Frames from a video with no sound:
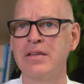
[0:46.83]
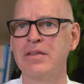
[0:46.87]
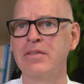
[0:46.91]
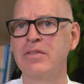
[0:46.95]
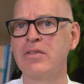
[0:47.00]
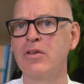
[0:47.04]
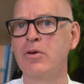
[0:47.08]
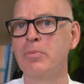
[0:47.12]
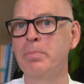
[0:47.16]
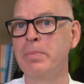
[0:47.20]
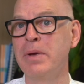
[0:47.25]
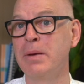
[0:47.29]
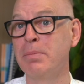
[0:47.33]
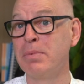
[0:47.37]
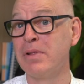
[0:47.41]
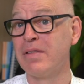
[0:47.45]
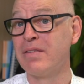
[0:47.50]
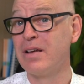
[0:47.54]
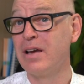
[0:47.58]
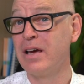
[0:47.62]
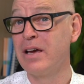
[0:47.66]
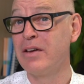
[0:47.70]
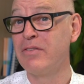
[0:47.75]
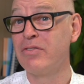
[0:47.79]
So
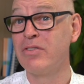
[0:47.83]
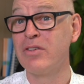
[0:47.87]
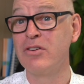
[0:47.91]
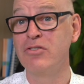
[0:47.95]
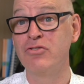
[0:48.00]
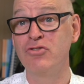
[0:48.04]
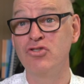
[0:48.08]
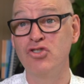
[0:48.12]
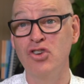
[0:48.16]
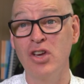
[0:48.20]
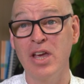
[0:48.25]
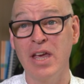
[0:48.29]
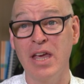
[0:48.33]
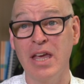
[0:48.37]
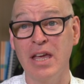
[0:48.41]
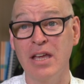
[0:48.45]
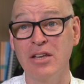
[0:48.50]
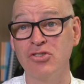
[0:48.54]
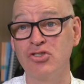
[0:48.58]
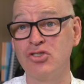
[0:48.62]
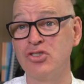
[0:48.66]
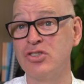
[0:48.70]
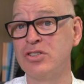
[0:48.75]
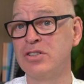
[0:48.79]
people's lives have
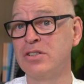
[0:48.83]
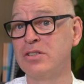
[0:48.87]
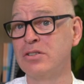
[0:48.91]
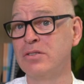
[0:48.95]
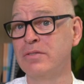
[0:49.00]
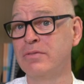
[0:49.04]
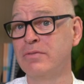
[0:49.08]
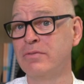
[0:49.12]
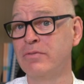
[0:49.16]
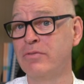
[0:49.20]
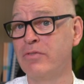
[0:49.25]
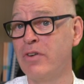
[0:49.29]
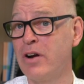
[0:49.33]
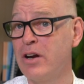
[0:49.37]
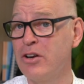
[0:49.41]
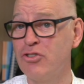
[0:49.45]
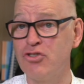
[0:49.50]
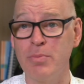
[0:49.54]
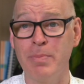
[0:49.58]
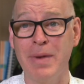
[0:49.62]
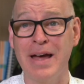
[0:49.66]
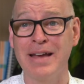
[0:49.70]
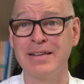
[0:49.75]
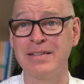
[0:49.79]
changed very
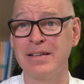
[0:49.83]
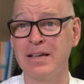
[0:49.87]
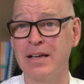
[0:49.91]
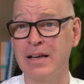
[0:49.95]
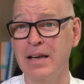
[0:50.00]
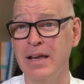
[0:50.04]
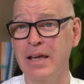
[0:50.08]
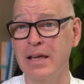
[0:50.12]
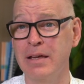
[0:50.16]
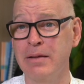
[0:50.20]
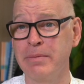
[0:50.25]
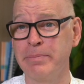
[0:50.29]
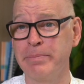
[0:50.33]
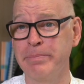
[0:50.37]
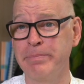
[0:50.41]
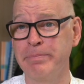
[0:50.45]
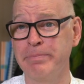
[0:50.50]
dramatically.